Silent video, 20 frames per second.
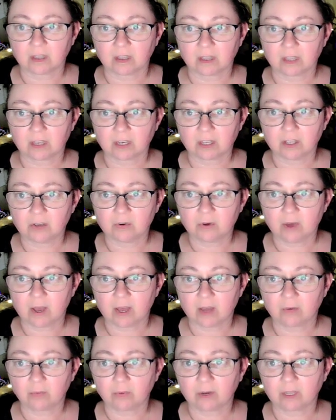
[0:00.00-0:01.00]
that you
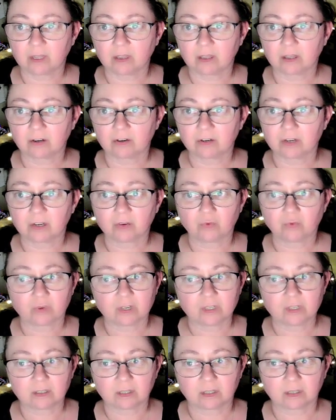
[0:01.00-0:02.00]
had but learned it
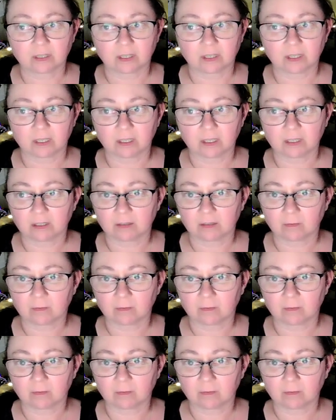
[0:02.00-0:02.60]
recently.